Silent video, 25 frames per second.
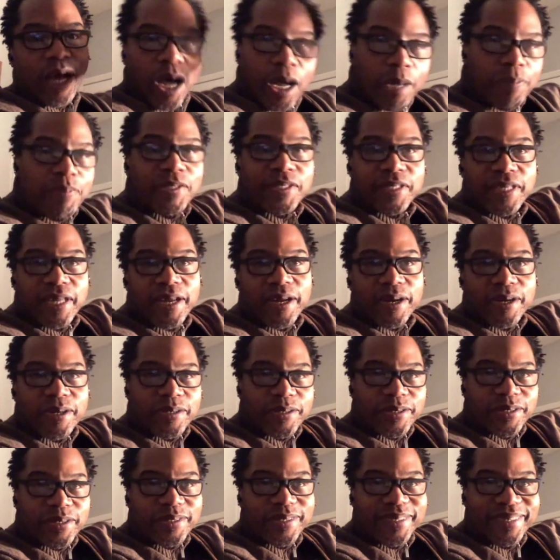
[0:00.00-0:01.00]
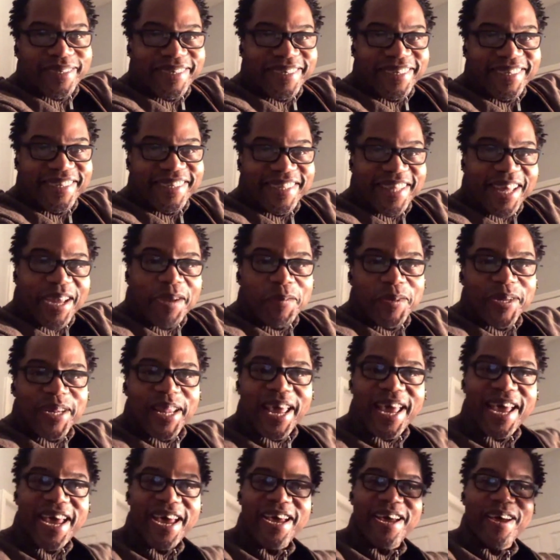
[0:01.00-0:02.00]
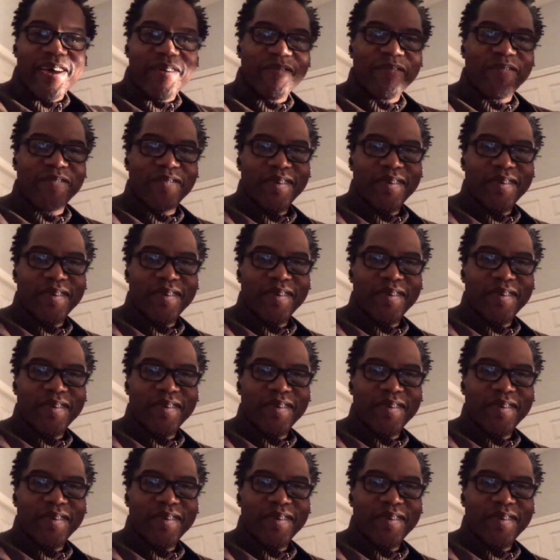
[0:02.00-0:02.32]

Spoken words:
upstairs they would have